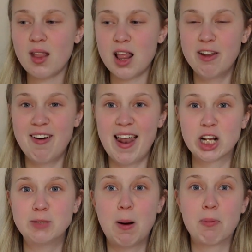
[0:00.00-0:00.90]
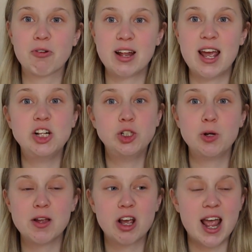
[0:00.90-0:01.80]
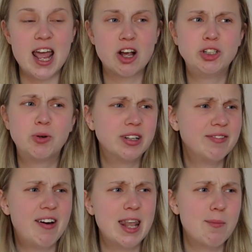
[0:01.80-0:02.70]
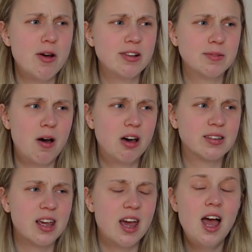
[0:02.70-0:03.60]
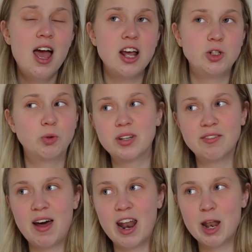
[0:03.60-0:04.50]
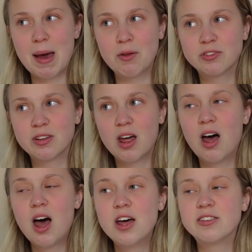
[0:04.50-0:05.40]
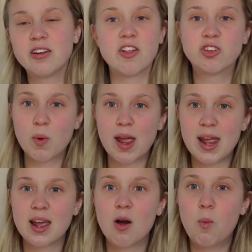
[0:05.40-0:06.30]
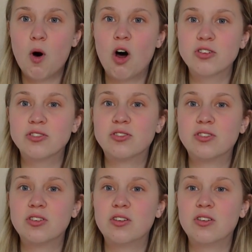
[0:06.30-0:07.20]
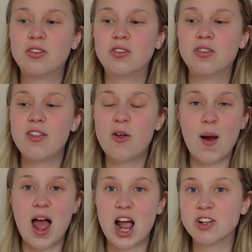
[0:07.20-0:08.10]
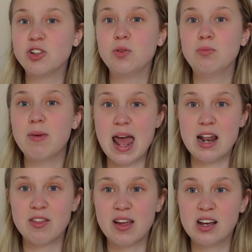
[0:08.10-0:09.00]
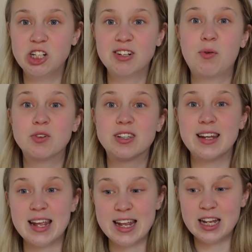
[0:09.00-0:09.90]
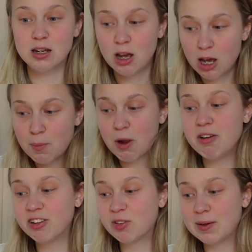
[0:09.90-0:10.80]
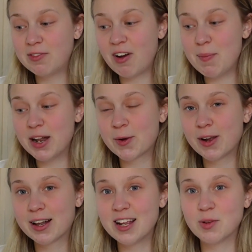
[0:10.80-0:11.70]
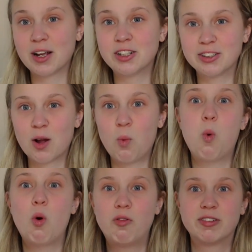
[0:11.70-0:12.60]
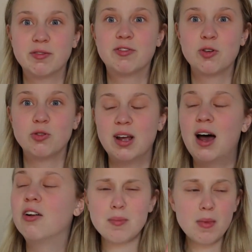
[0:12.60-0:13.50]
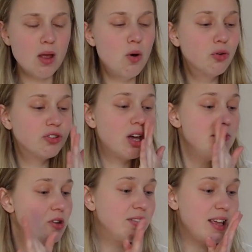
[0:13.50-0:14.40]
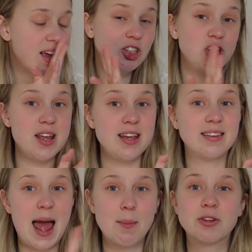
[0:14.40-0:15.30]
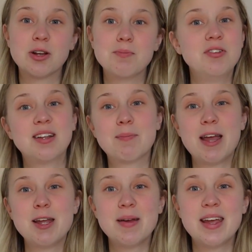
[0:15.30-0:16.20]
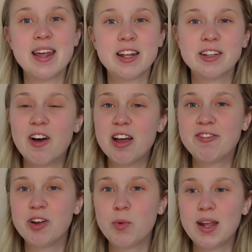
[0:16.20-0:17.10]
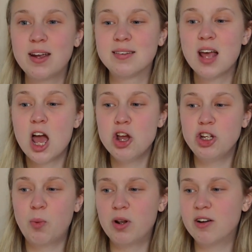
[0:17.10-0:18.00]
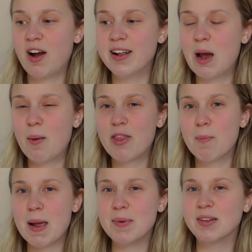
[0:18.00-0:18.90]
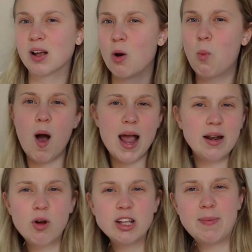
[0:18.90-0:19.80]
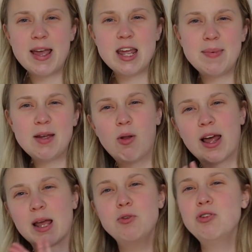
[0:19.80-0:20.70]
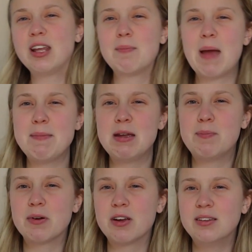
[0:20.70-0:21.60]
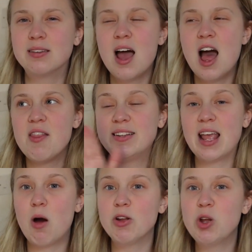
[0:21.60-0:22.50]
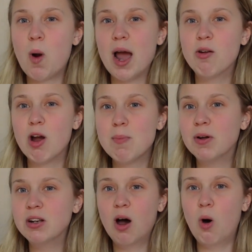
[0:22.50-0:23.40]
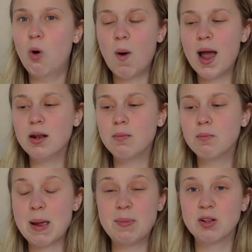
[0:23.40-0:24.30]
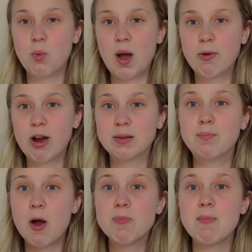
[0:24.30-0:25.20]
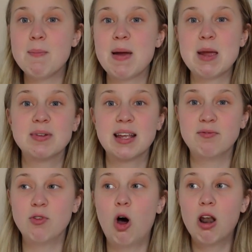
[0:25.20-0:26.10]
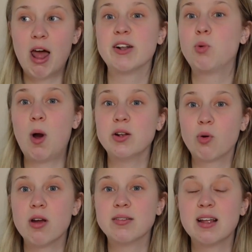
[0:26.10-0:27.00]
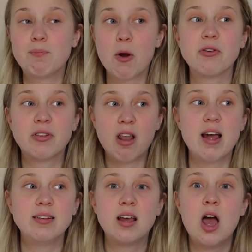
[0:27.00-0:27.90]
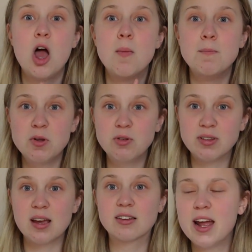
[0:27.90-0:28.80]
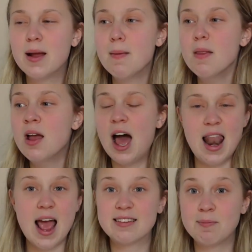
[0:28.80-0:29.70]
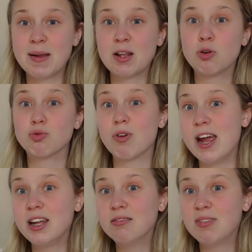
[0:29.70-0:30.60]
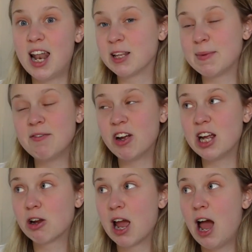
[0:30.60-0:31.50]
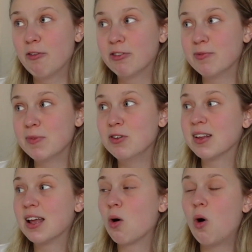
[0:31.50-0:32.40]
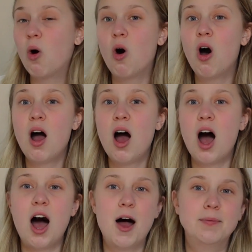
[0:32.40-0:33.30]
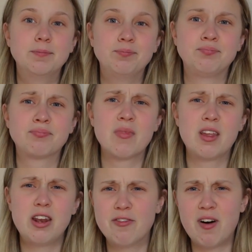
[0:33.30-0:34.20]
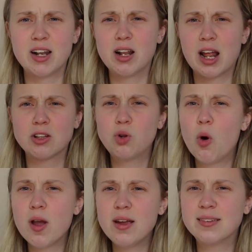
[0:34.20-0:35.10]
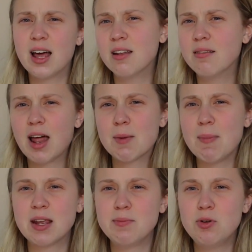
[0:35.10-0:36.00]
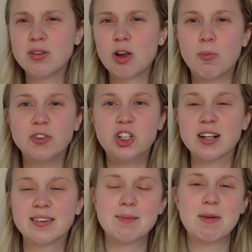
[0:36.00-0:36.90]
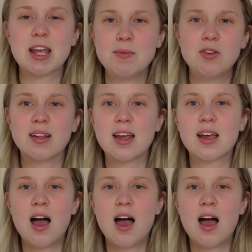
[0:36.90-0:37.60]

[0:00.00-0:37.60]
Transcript: felt I could pop her in it and she would be okay, because she wasn't the fan of the Moses basket, she wasn't the fan of the bouncer, so the swing was the way I could do anything. Literally, if I wanted to eat, put her in a swing for 5 minutes quickly so I could just like wolf some food down. Also music, she is absolute music baby. In the first few weeks, you want to find out whether your baby is like a white noise baby or like a music baby, because they tell you white noise, but not all white babies are white noise. Both my babies have not liked white noise, they've both liked music. So Alexa's been great, Alexa's been very helpful for music, or you know, finding like toys that like make music or projectors that make music,